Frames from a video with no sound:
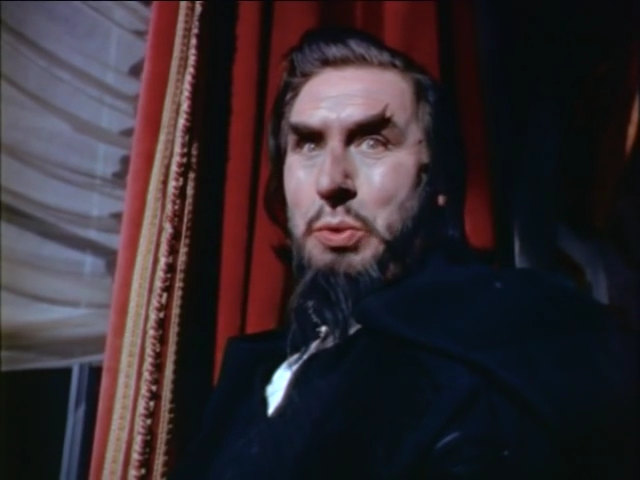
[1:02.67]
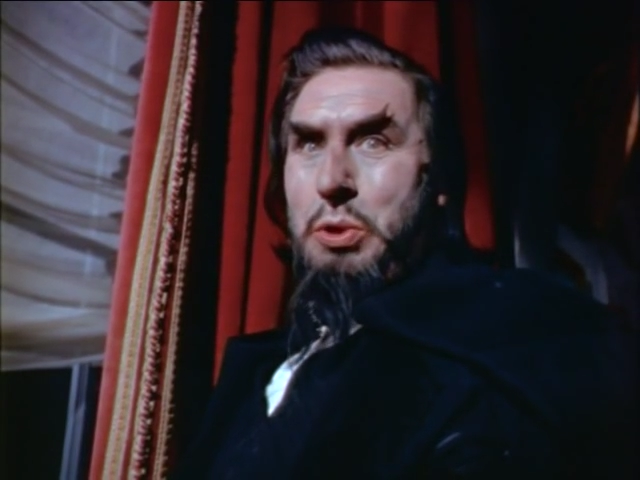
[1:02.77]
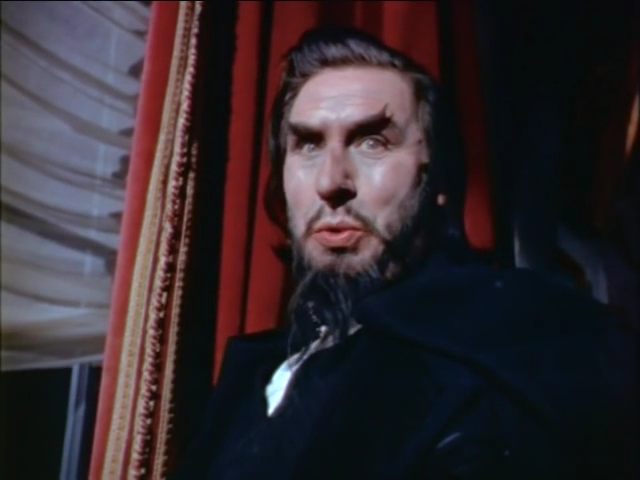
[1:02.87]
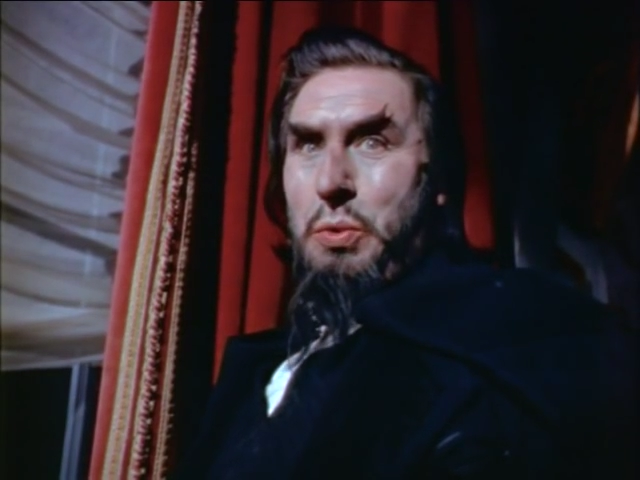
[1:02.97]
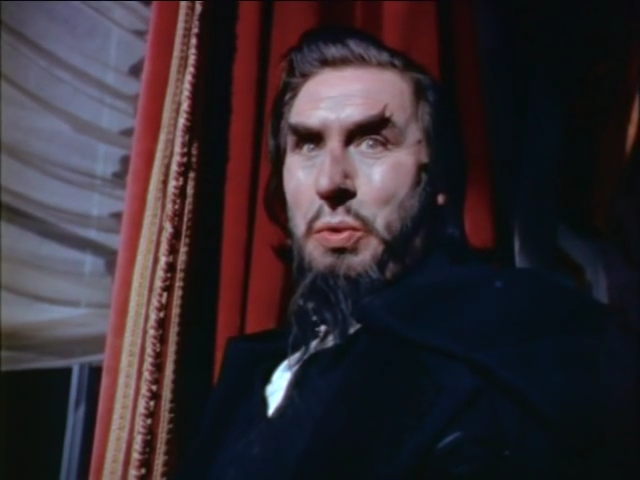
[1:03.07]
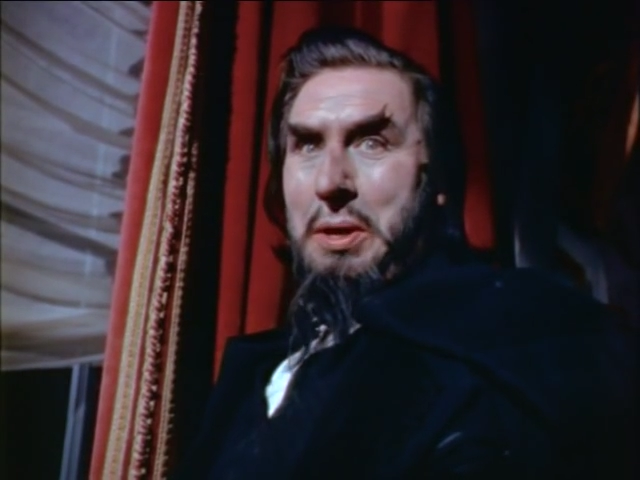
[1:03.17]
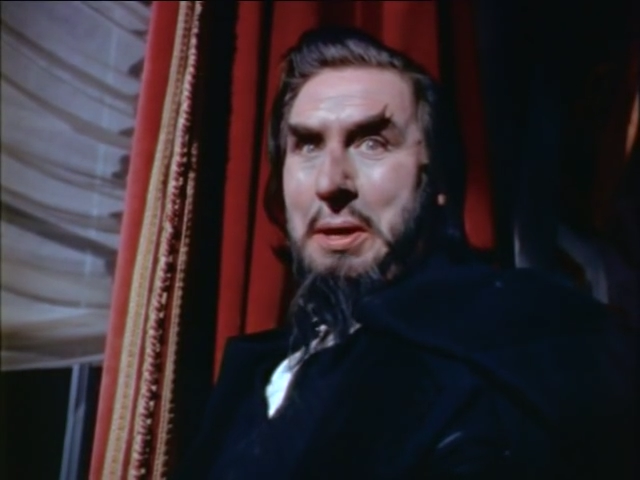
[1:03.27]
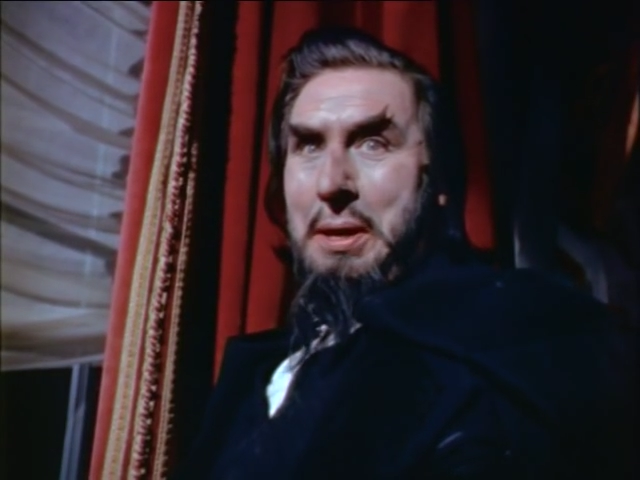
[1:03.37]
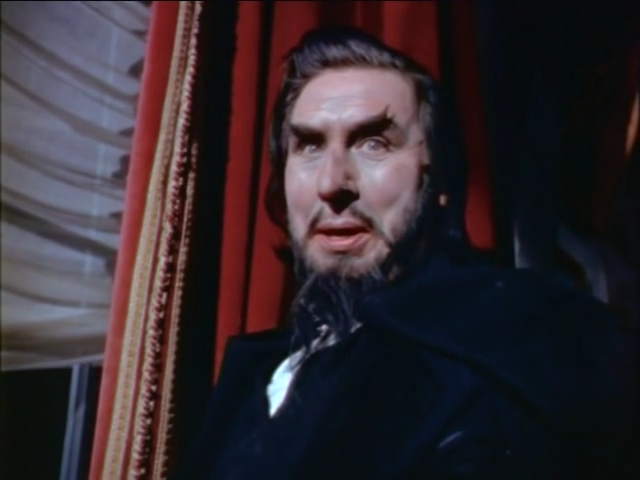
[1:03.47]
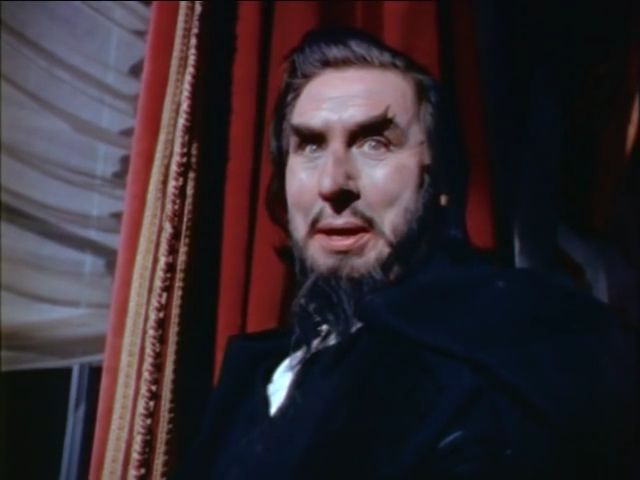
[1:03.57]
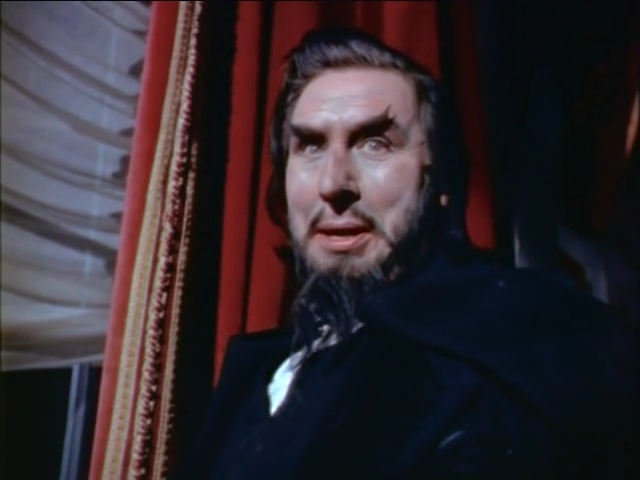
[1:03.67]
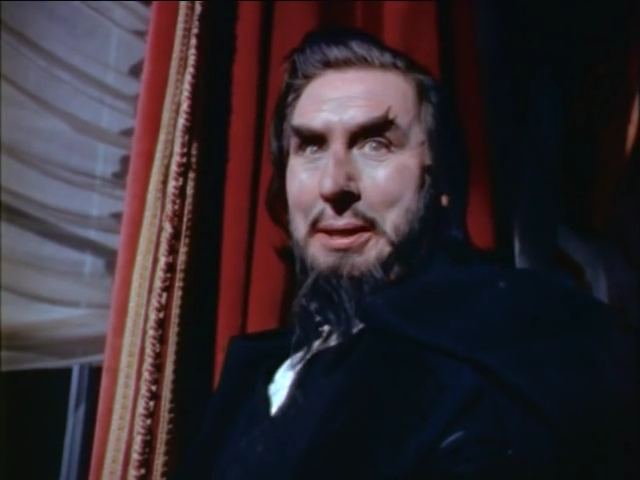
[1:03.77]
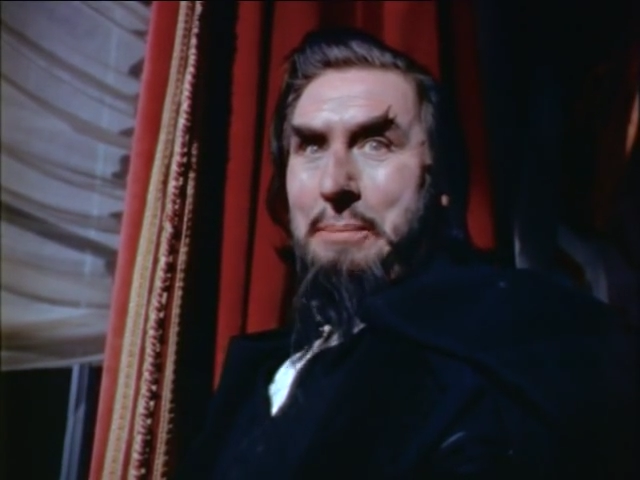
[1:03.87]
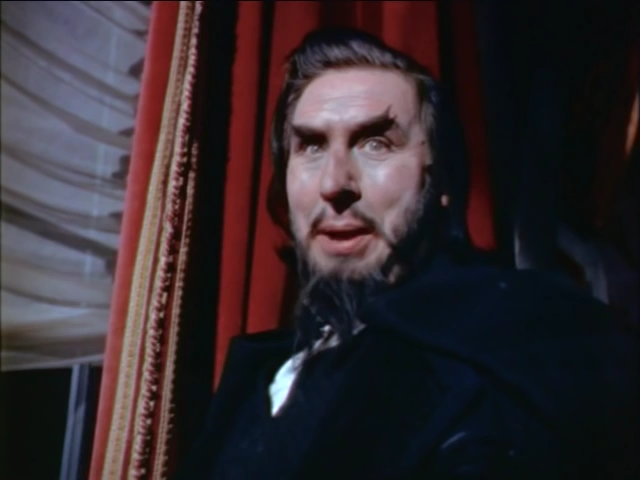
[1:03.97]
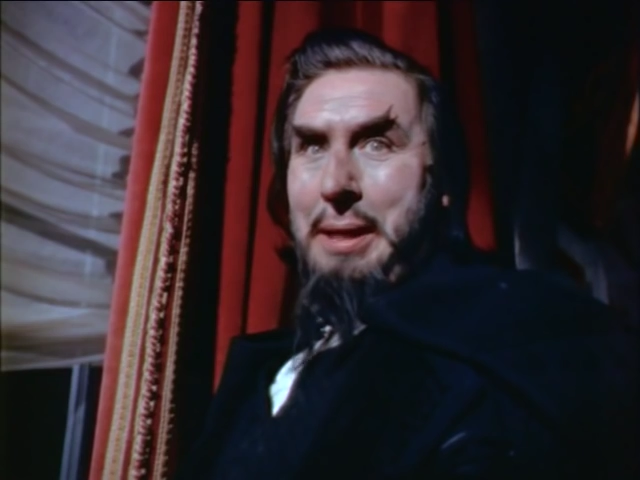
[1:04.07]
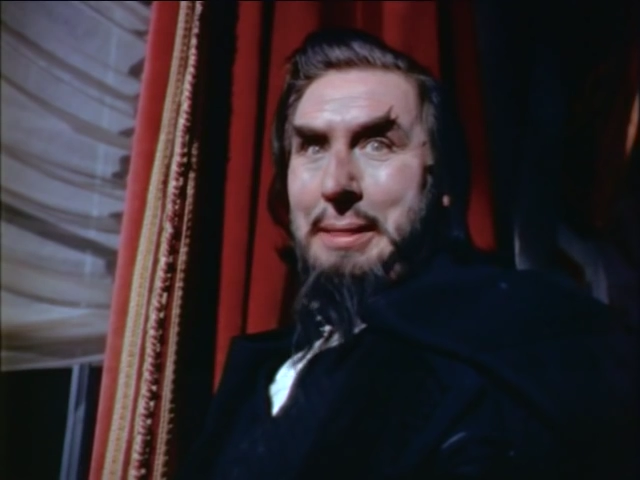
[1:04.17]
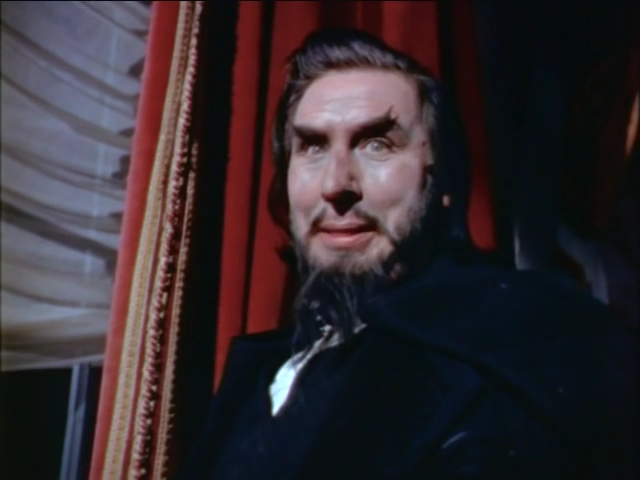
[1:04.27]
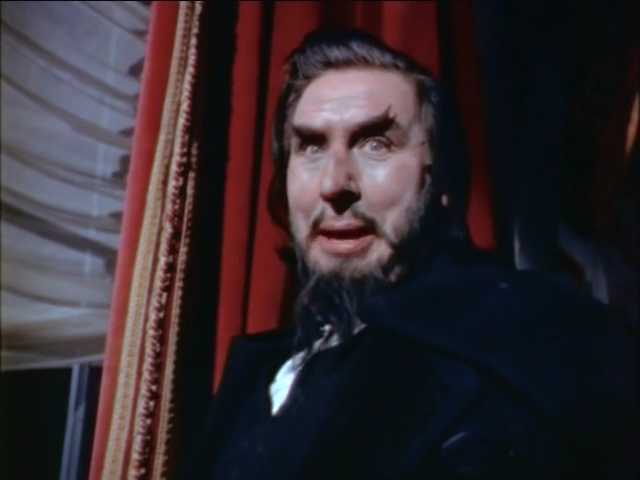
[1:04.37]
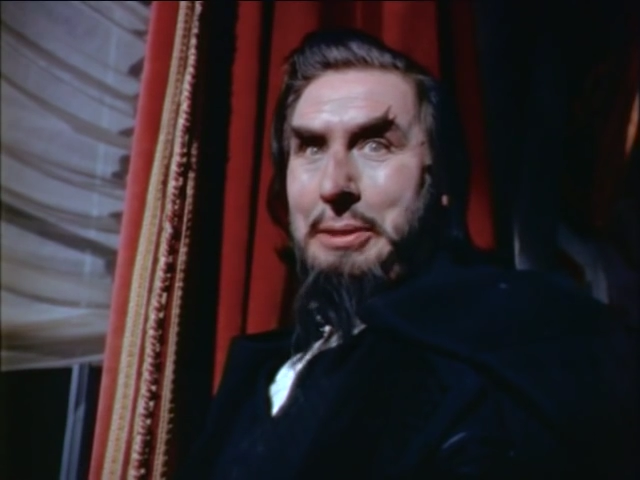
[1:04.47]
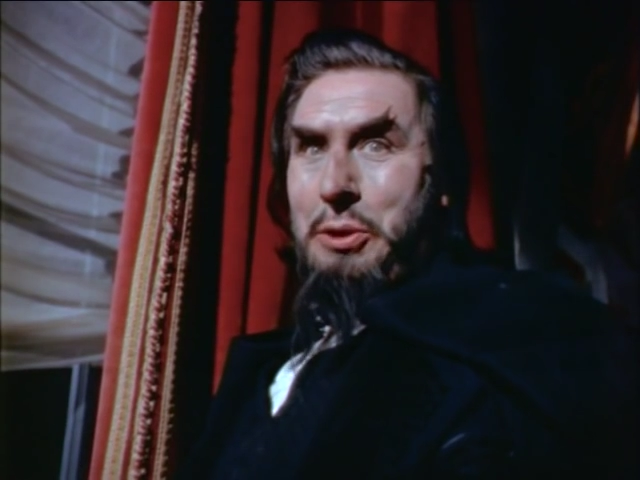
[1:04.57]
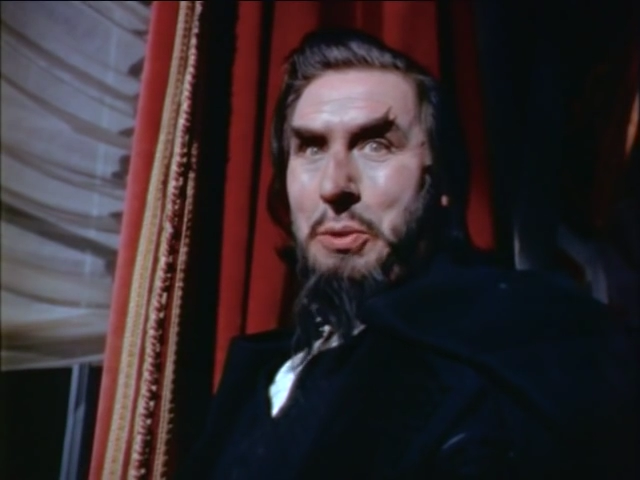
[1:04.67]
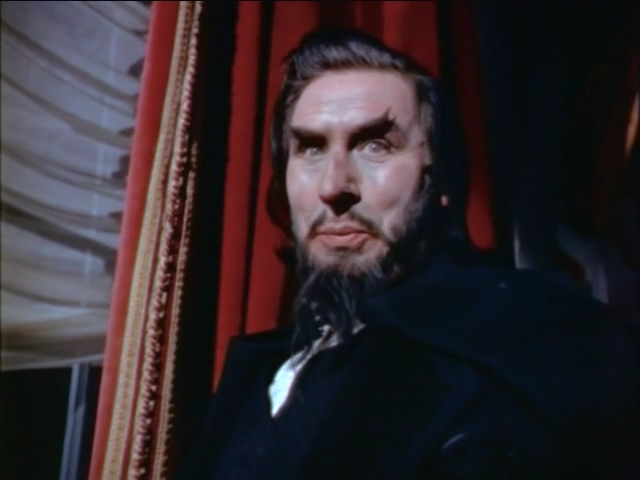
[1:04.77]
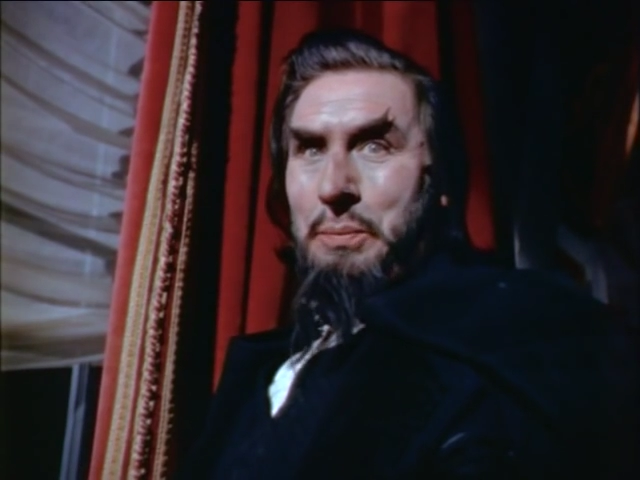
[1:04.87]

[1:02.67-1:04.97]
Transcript: through you. Il Bel Canto.